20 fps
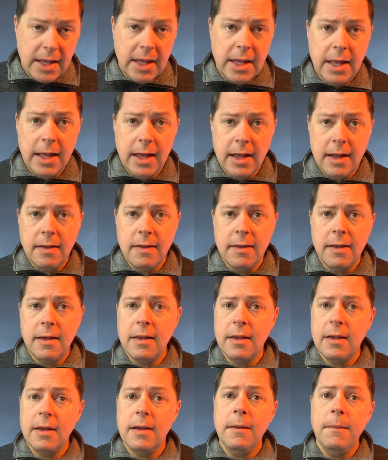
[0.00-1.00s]
in
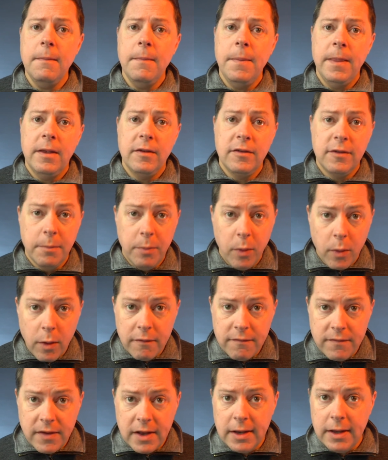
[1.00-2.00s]
the
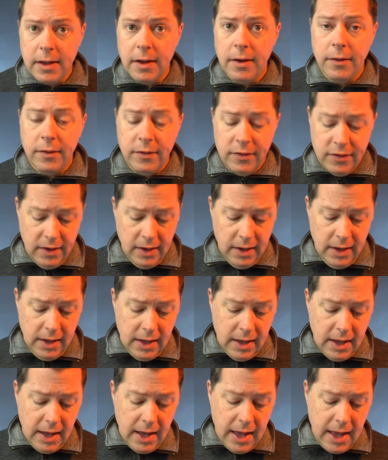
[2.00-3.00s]
support videos,
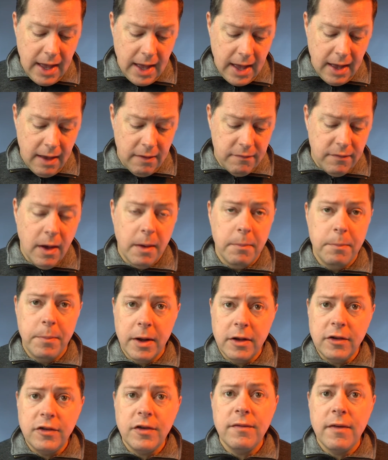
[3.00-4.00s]
I have a
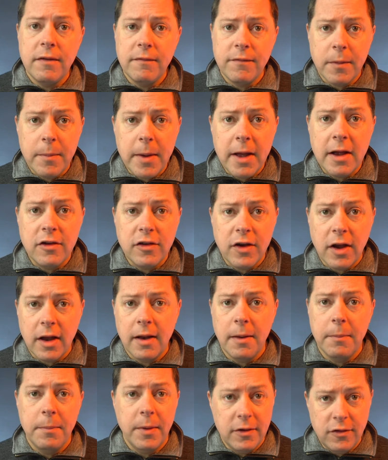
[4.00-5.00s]
bunch of
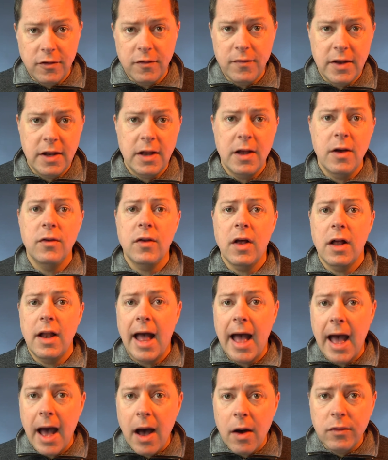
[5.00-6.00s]
information, a bunch of videos on
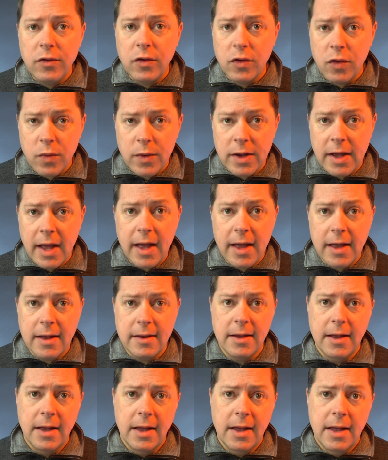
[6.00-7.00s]
how to
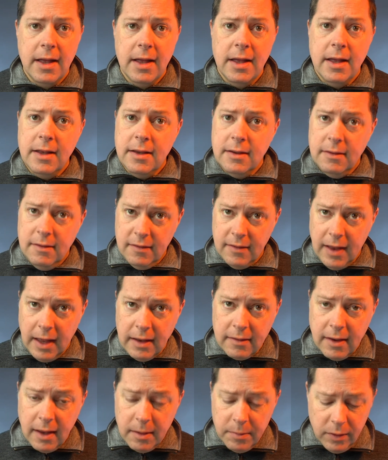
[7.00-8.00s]
create
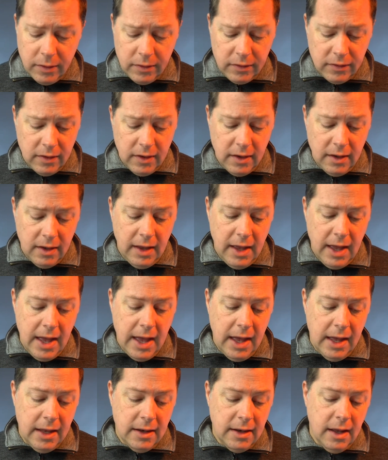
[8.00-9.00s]
design tables,
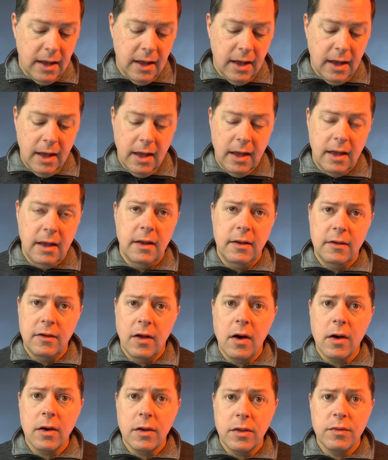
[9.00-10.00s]
and I
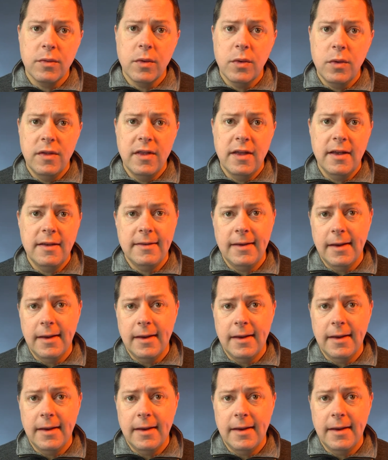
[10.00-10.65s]
talk through this